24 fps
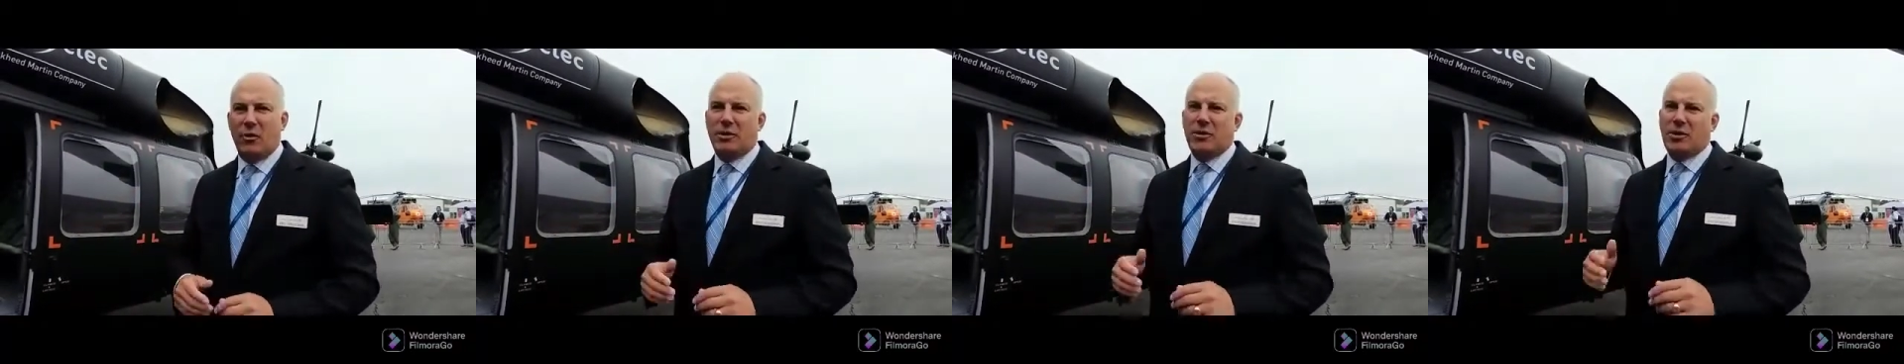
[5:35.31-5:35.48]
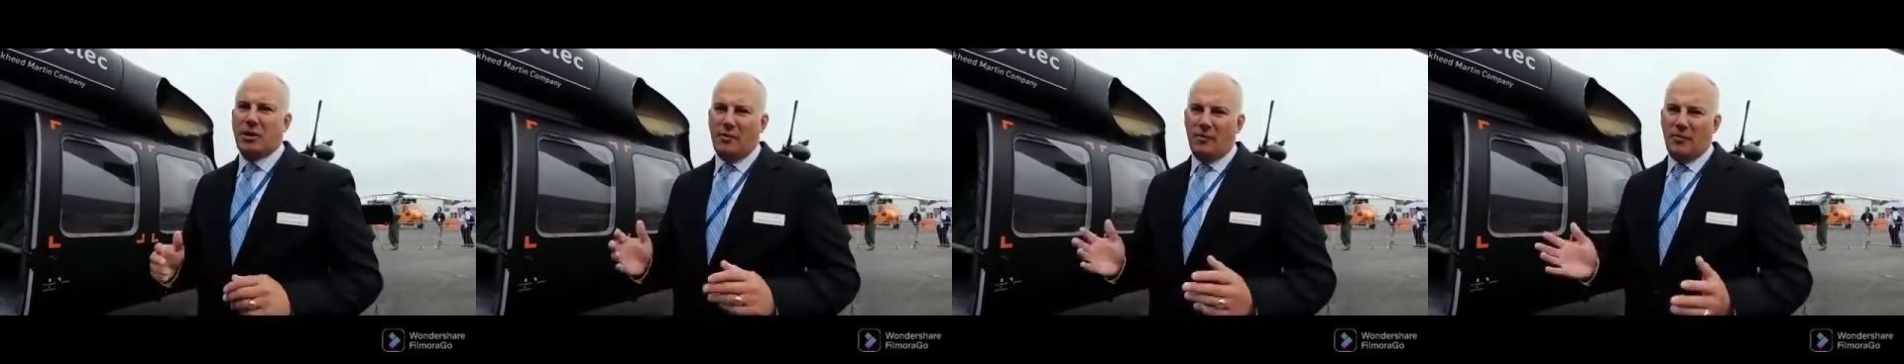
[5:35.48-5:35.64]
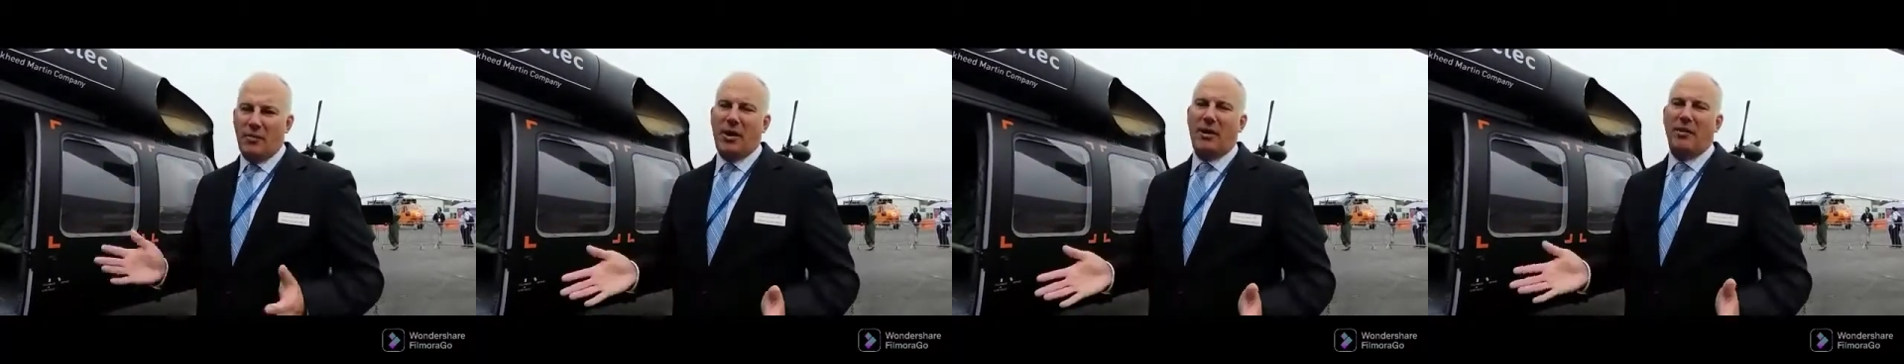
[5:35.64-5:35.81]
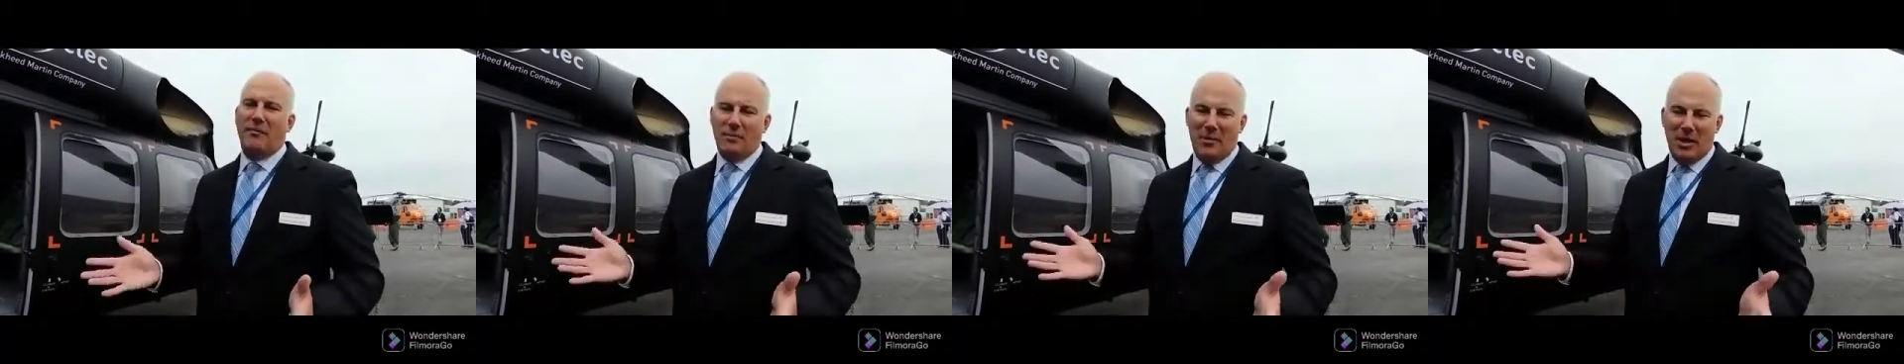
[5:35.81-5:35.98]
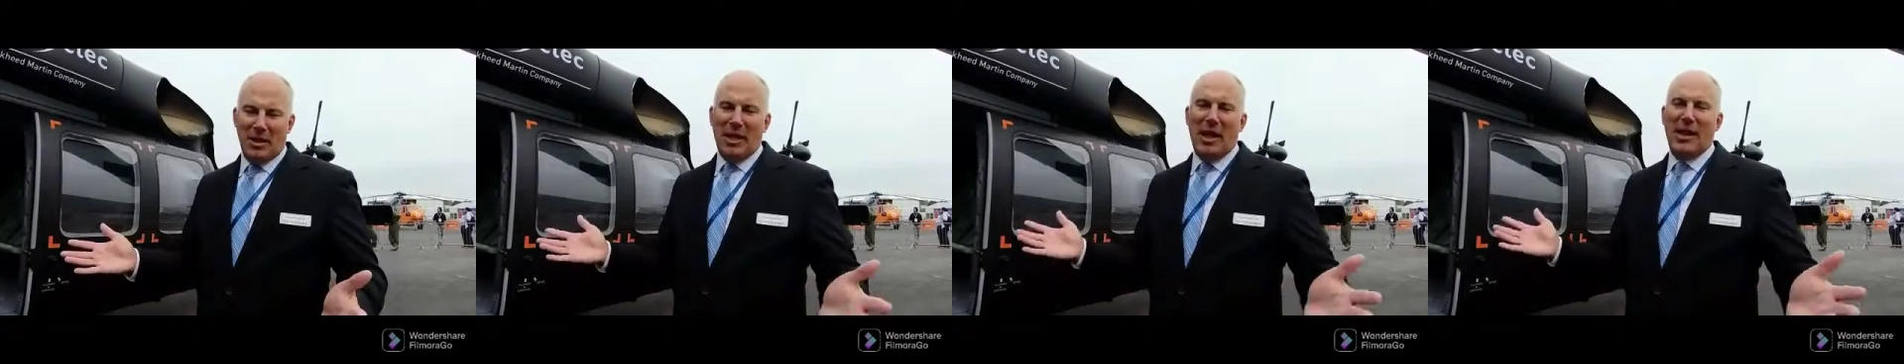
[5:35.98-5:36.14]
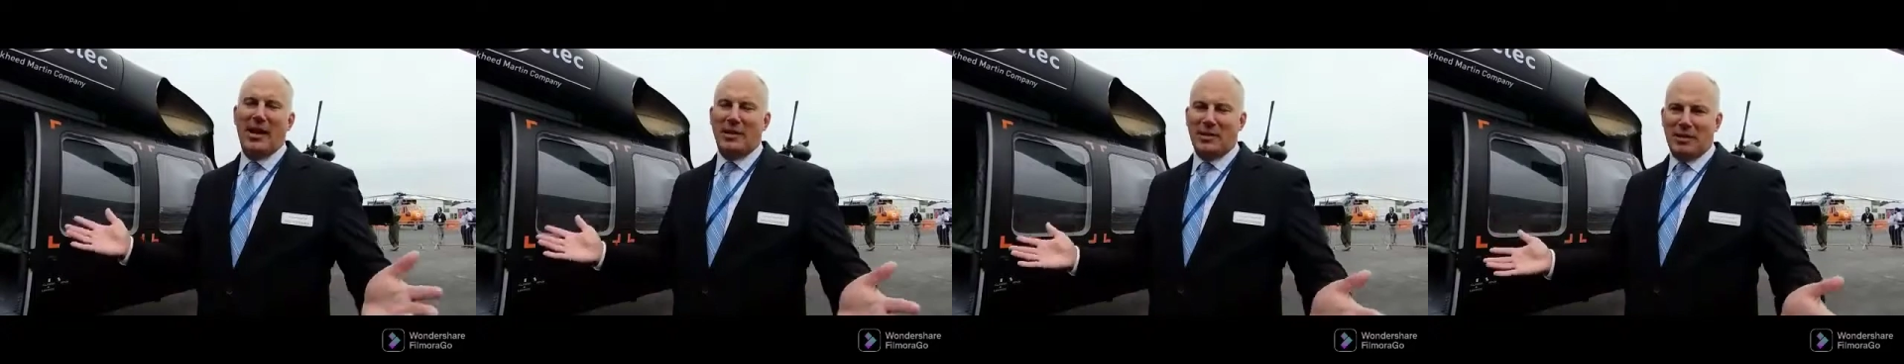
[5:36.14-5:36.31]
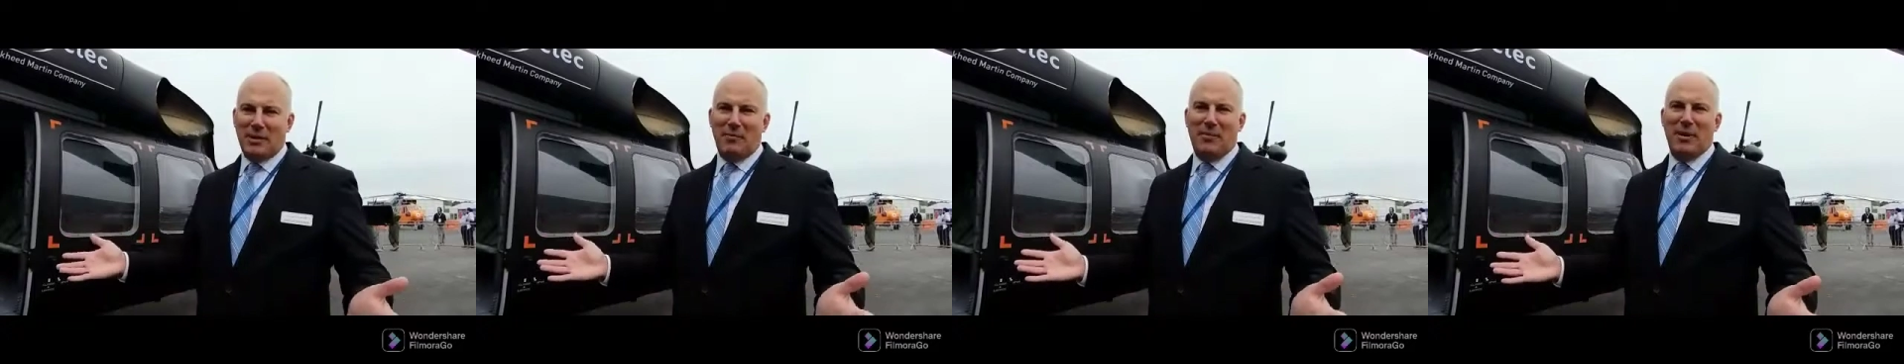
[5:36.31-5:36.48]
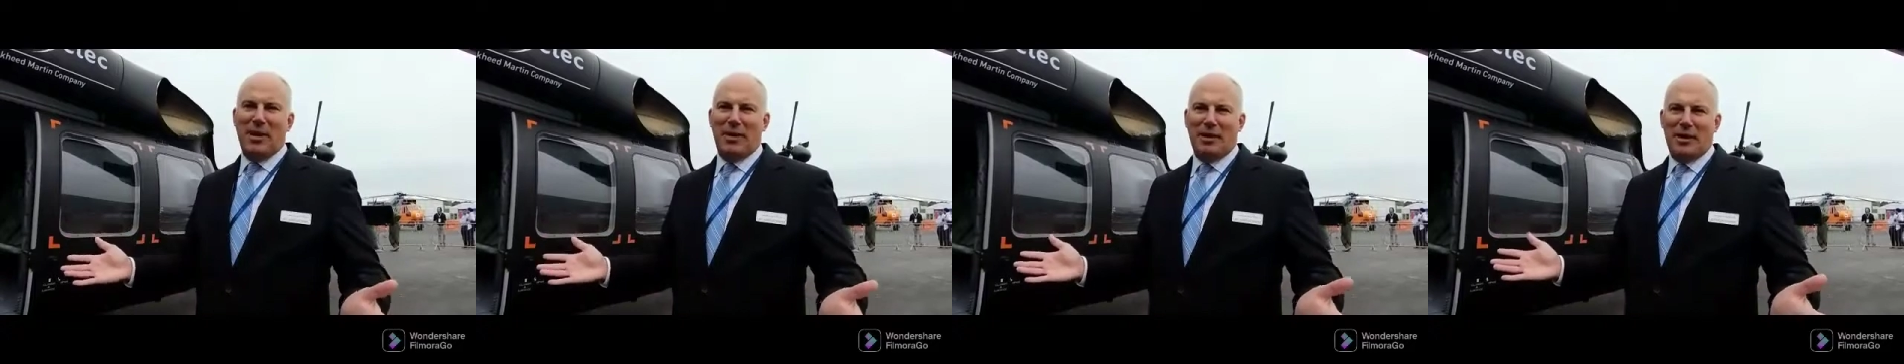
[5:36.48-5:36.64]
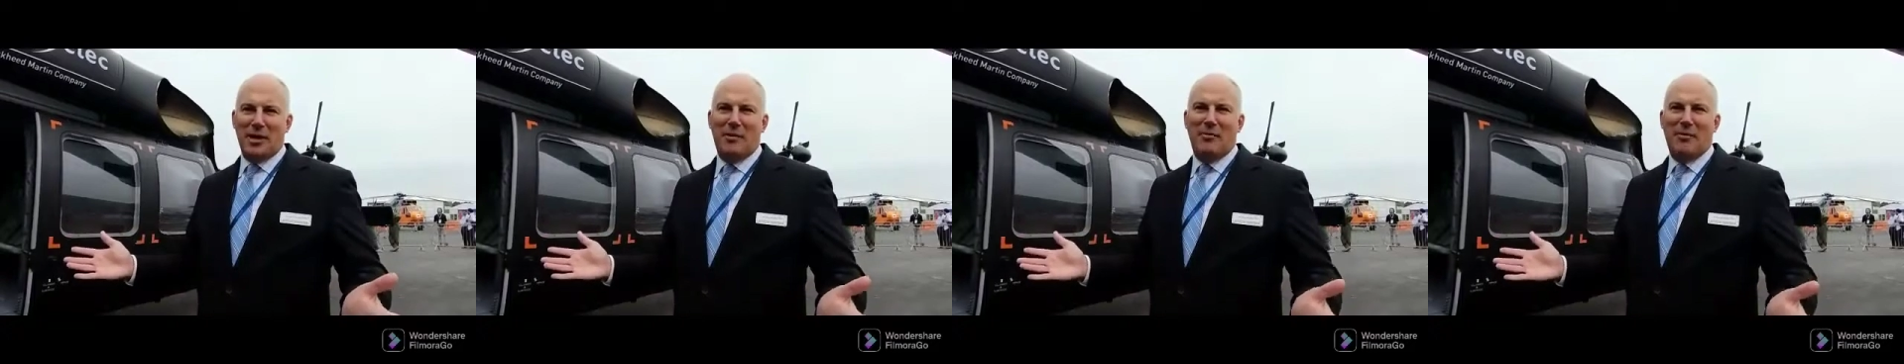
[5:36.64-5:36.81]
With some, that is a
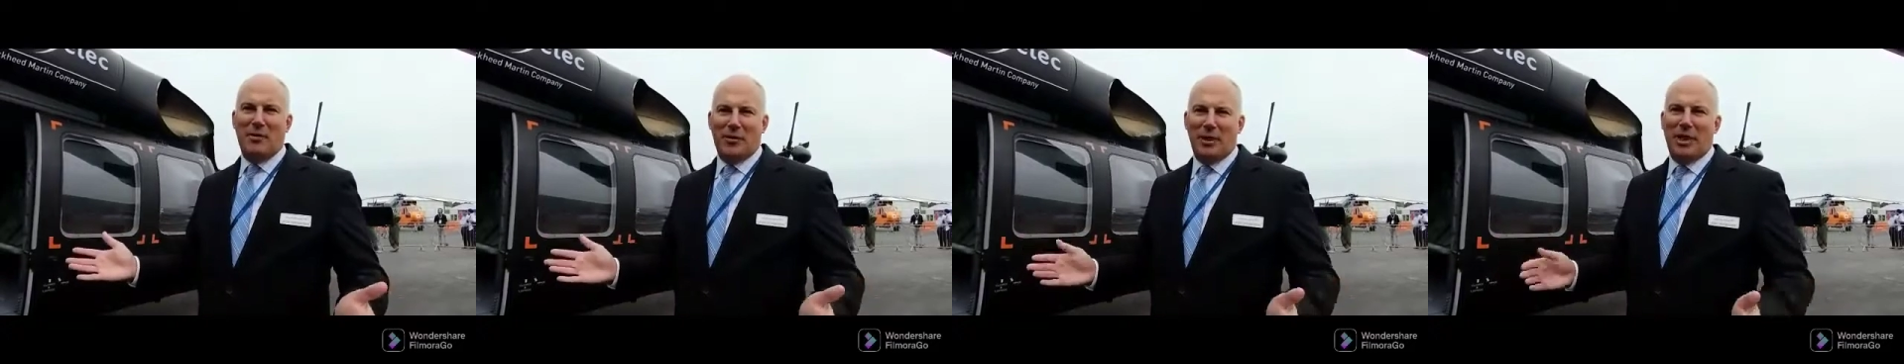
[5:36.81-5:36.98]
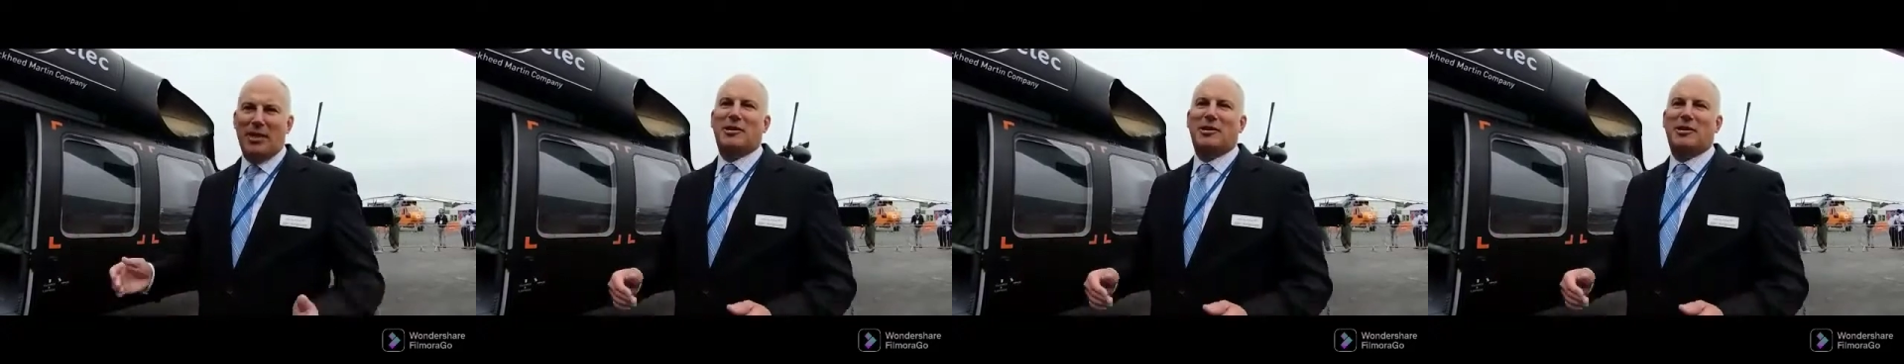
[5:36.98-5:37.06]
big number.